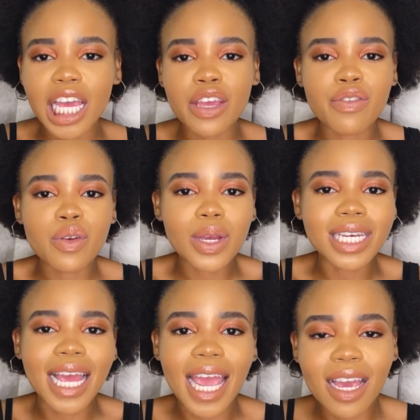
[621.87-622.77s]
If you
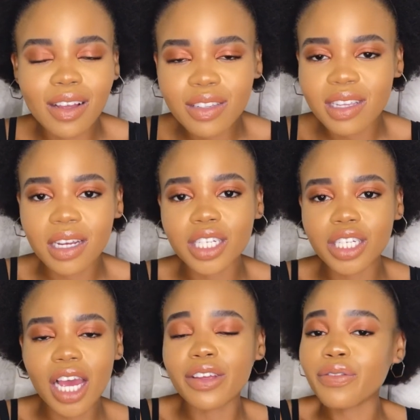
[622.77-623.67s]
inhale
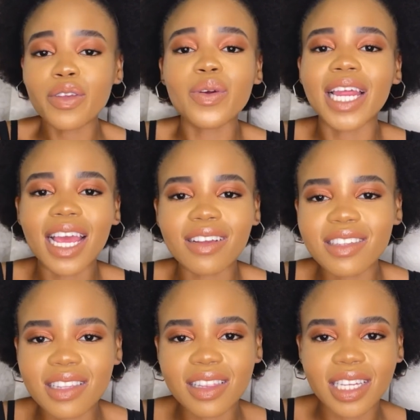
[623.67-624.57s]

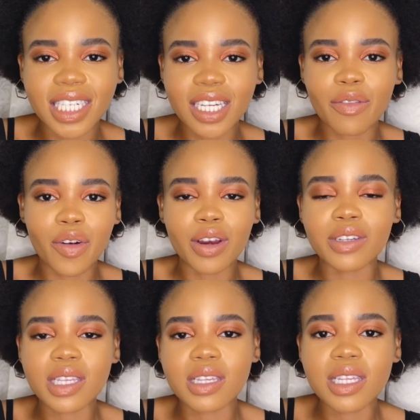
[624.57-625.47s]
synthetic
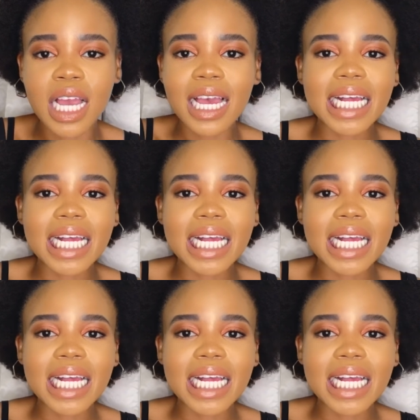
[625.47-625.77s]
fragrances,